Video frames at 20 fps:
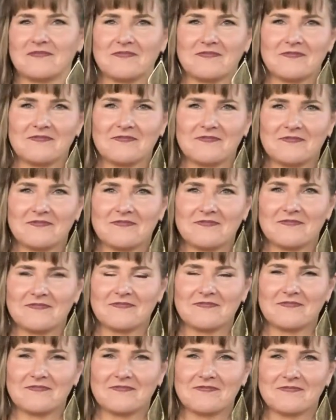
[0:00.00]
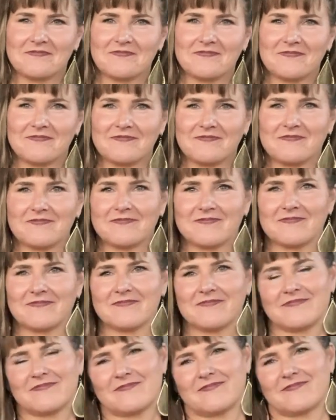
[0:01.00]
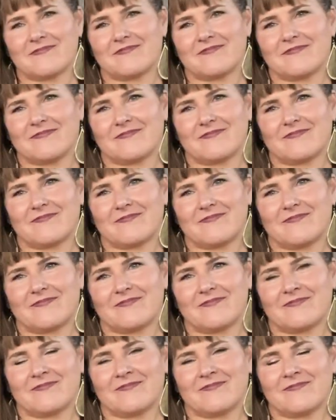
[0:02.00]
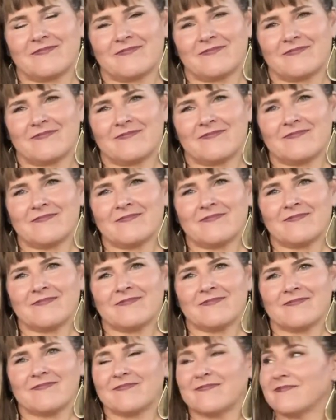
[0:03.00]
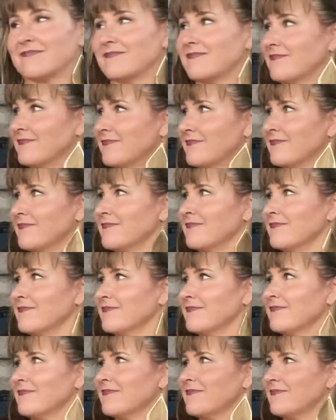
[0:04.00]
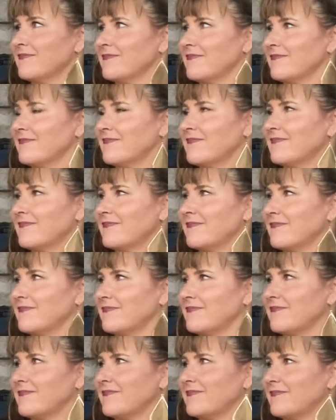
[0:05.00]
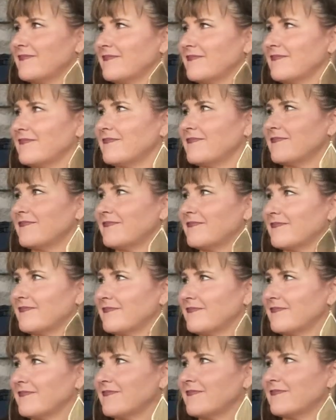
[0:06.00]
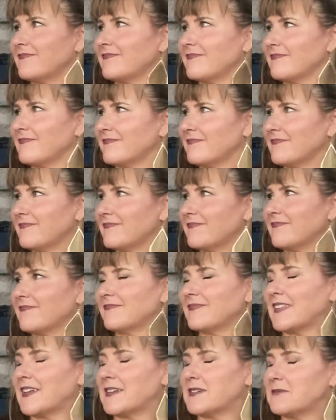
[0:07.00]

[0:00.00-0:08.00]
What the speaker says: This person isn't speaking.